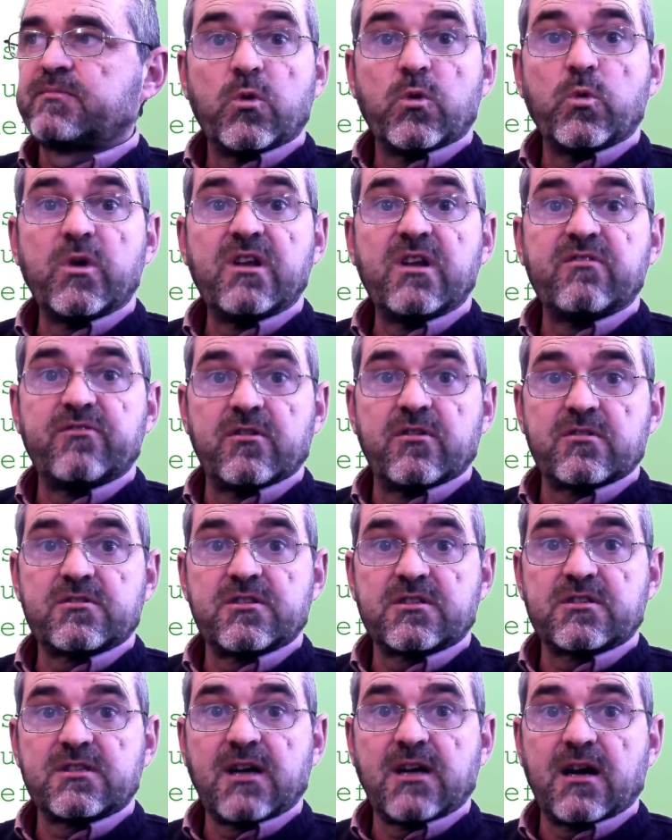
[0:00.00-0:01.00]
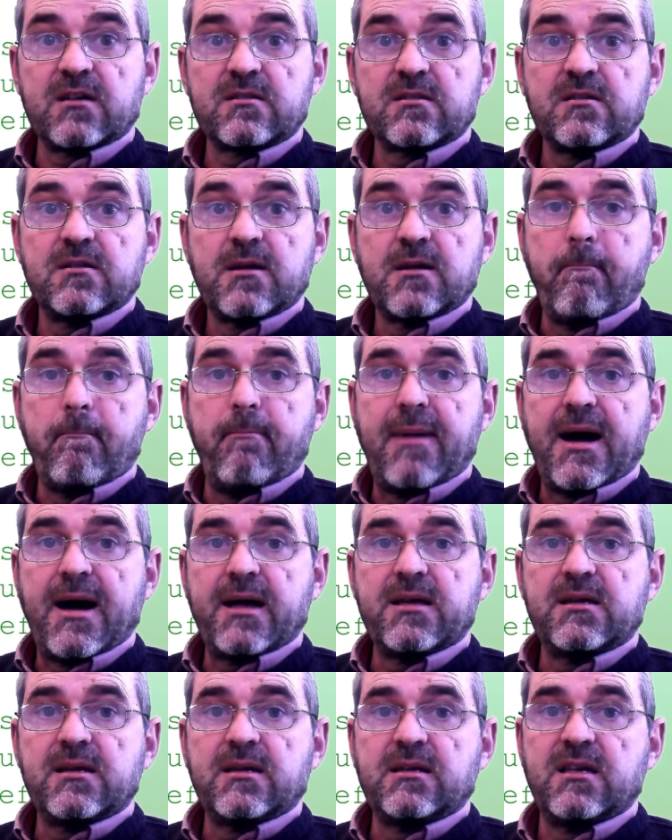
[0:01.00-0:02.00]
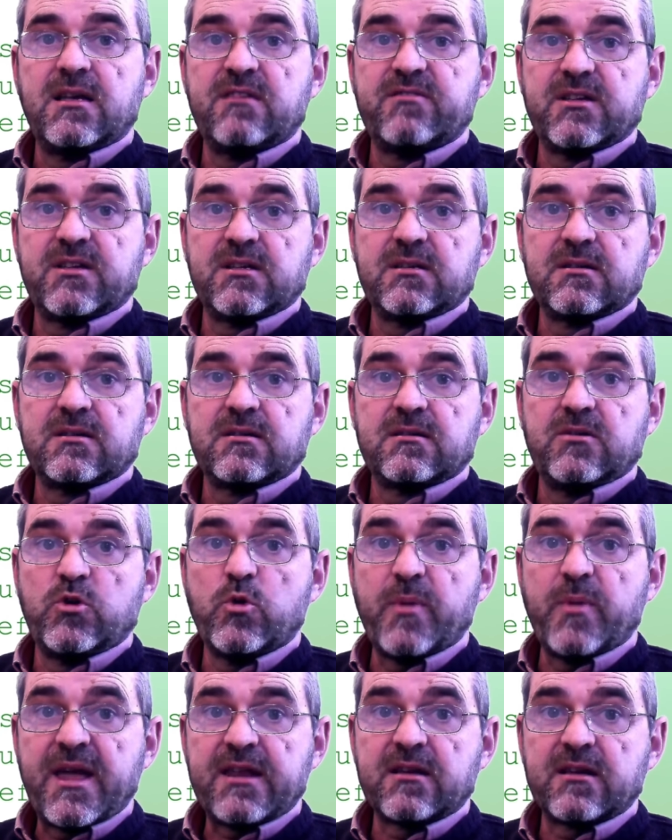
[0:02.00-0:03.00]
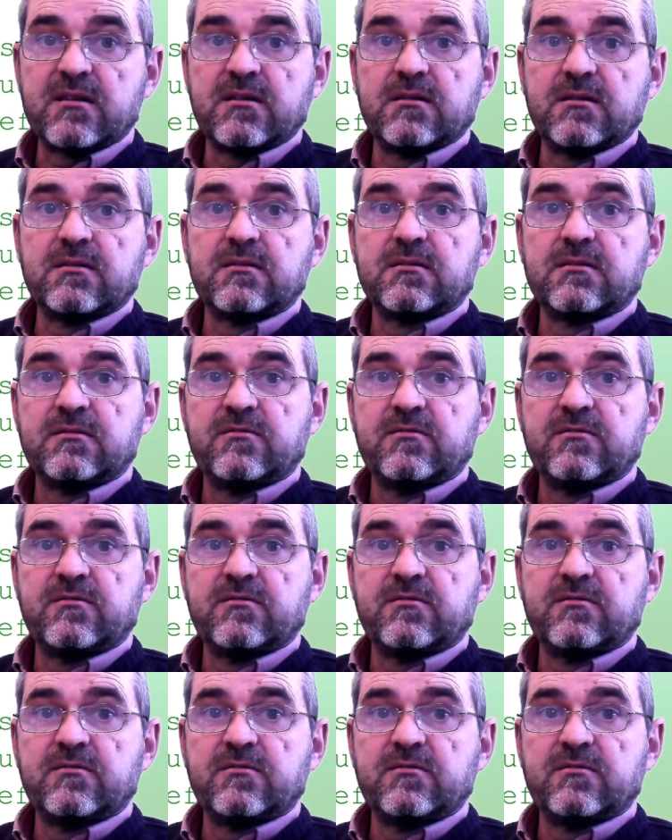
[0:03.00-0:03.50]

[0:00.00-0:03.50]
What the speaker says: we'll first start by giving numerical